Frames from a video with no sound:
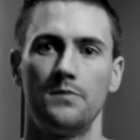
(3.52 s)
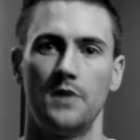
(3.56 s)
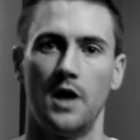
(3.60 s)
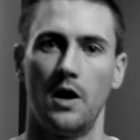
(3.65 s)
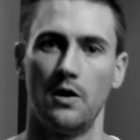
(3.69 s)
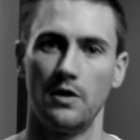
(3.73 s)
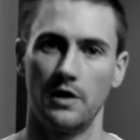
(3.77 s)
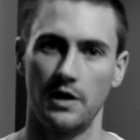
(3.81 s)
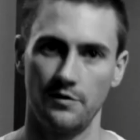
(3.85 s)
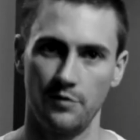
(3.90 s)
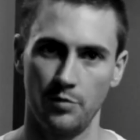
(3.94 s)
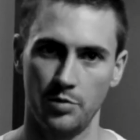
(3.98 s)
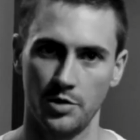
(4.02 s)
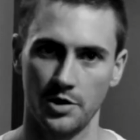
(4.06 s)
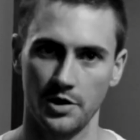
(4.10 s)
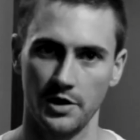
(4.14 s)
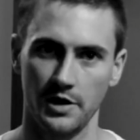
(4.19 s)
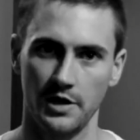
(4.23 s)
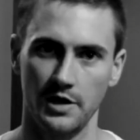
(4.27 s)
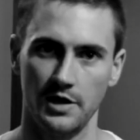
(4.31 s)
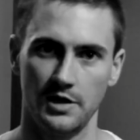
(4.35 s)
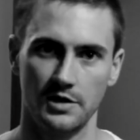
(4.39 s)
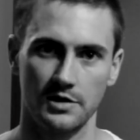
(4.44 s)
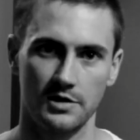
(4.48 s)
Now then,
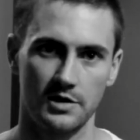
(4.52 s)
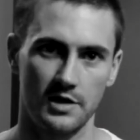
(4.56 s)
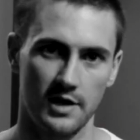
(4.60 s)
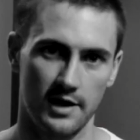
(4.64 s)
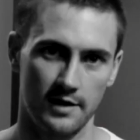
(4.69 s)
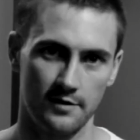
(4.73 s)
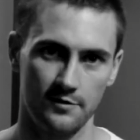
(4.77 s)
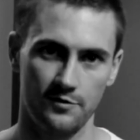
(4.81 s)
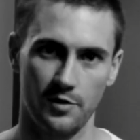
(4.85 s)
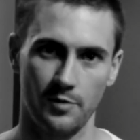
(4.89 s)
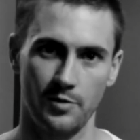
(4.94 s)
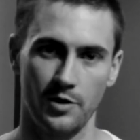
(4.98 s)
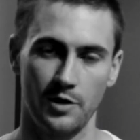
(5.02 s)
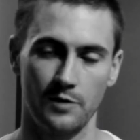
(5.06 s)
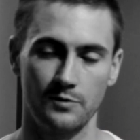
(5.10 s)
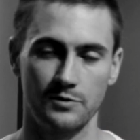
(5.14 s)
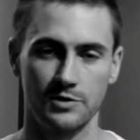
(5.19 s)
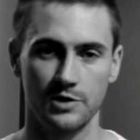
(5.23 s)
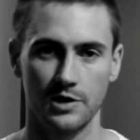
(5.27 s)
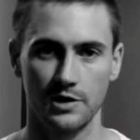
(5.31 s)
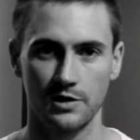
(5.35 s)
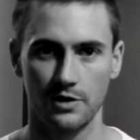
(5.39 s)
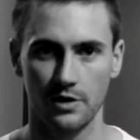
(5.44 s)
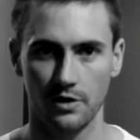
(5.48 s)
everybody, it's Dan from
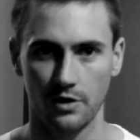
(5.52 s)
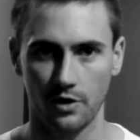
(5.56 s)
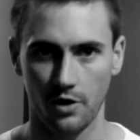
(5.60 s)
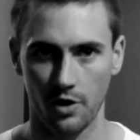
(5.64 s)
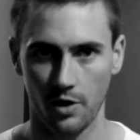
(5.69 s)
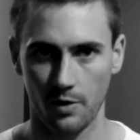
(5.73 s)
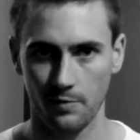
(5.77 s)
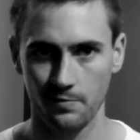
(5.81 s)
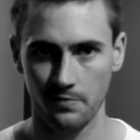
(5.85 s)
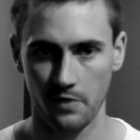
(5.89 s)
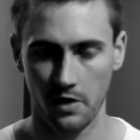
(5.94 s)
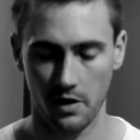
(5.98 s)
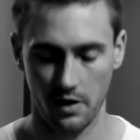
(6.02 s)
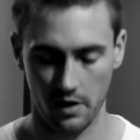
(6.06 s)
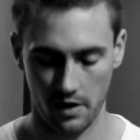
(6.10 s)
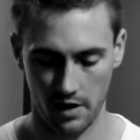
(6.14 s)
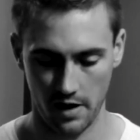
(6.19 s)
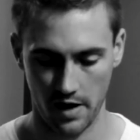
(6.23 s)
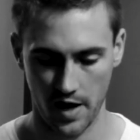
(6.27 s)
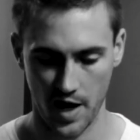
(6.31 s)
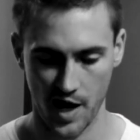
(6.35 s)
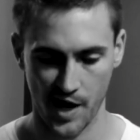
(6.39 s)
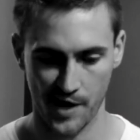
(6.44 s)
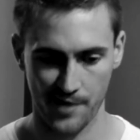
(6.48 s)
HomePhysique.com.
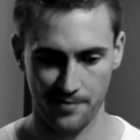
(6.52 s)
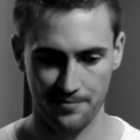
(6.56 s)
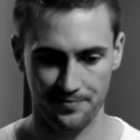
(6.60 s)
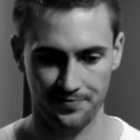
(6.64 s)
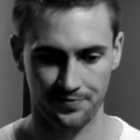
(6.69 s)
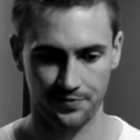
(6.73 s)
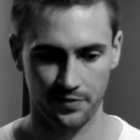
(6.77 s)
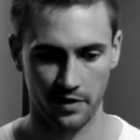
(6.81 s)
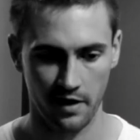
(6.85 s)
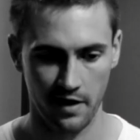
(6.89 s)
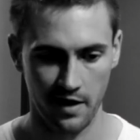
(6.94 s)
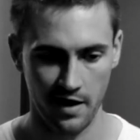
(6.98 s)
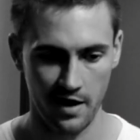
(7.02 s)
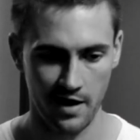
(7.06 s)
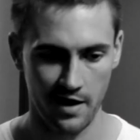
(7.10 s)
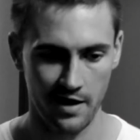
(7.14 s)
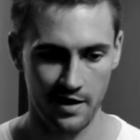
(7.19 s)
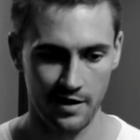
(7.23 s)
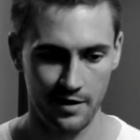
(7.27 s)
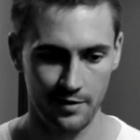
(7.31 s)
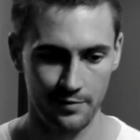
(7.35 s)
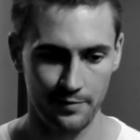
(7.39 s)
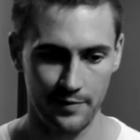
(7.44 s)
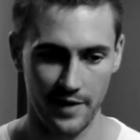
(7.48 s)
Um,
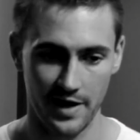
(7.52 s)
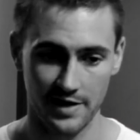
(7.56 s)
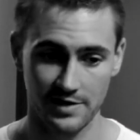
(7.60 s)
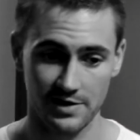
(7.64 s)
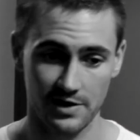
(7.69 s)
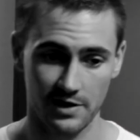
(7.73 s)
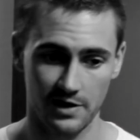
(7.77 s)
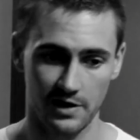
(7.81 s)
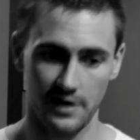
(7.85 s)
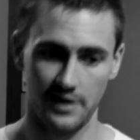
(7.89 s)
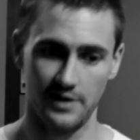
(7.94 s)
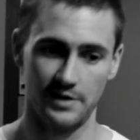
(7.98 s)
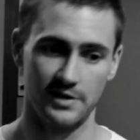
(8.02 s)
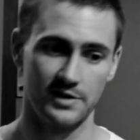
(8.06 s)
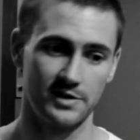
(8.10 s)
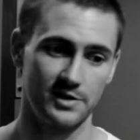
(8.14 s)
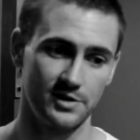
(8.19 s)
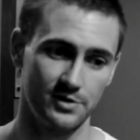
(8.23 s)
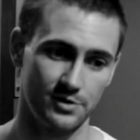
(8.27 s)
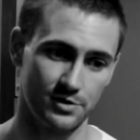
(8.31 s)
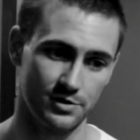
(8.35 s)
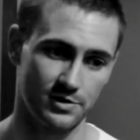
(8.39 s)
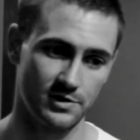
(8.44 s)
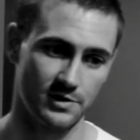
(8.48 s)
basically,
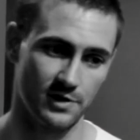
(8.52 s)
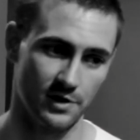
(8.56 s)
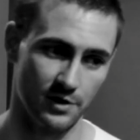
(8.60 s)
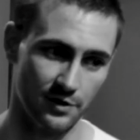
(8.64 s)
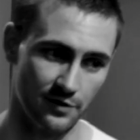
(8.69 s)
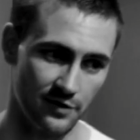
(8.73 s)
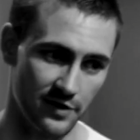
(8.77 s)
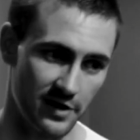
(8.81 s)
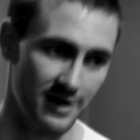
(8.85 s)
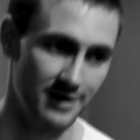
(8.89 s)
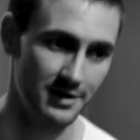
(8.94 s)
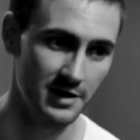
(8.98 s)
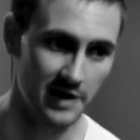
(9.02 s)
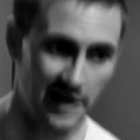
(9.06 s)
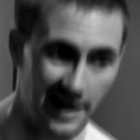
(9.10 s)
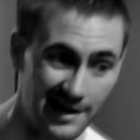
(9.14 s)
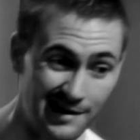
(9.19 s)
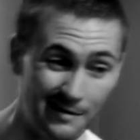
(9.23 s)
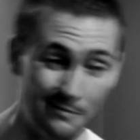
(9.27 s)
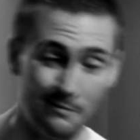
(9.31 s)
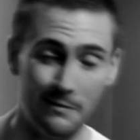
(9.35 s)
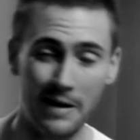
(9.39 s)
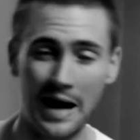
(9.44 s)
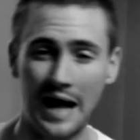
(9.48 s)
this is just another
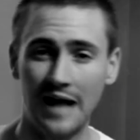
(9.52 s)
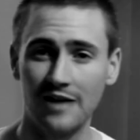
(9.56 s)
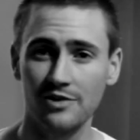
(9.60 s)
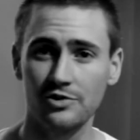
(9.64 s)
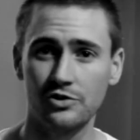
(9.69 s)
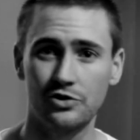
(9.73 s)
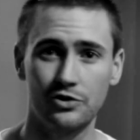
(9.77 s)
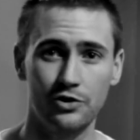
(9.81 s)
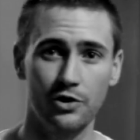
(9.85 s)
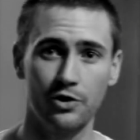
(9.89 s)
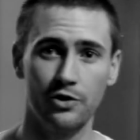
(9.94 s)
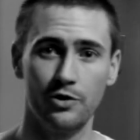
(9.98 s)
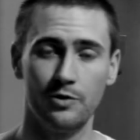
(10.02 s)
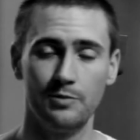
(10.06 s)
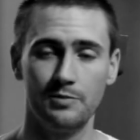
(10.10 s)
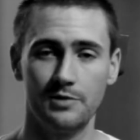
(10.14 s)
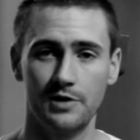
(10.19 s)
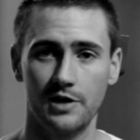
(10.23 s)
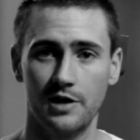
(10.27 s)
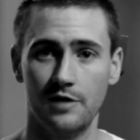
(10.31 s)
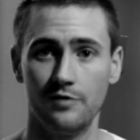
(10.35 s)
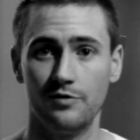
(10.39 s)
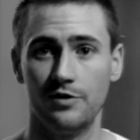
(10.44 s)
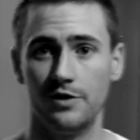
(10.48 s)
like milestone
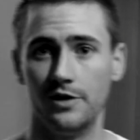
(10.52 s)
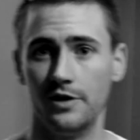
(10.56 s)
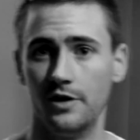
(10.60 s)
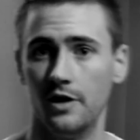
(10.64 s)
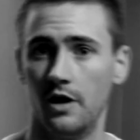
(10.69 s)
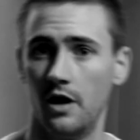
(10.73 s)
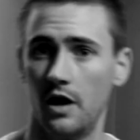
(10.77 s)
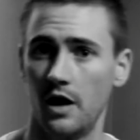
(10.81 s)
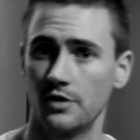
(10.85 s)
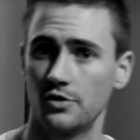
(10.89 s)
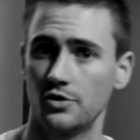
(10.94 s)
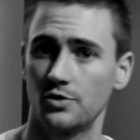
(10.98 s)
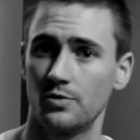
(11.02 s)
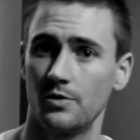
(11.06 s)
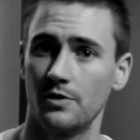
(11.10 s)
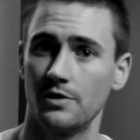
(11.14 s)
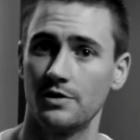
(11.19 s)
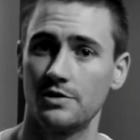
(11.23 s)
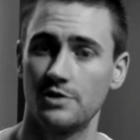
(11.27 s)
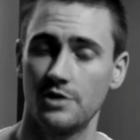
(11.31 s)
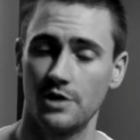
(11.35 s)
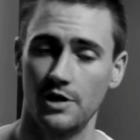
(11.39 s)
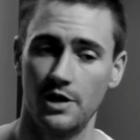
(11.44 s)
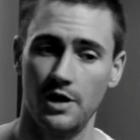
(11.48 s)
update video. I just
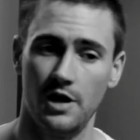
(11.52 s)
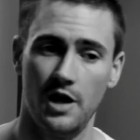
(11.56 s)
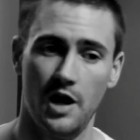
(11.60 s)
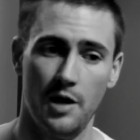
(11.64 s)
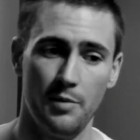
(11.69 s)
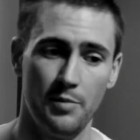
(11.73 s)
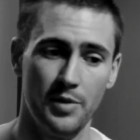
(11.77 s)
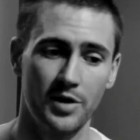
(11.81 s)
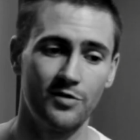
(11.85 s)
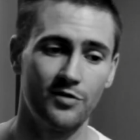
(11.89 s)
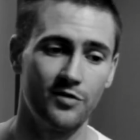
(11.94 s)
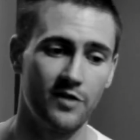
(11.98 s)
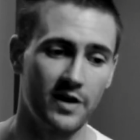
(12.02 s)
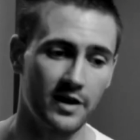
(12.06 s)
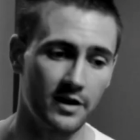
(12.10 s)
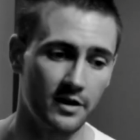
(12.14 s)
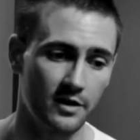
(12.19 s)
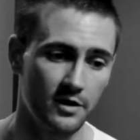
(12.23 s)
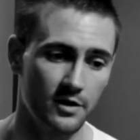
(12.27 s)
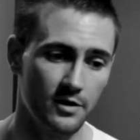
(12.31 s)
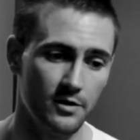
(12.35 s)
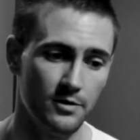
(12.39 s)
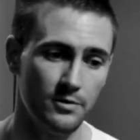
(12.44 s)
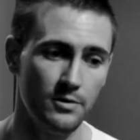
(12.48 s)
want to say a big
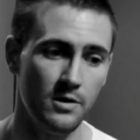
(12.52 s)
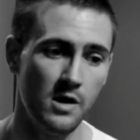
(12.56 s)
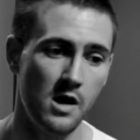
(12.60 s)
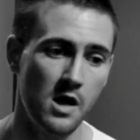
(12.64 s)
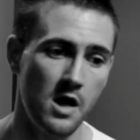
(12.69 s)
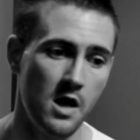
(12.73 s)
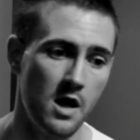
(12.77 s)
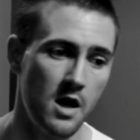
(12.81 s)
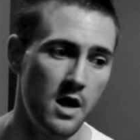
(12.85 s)
thank you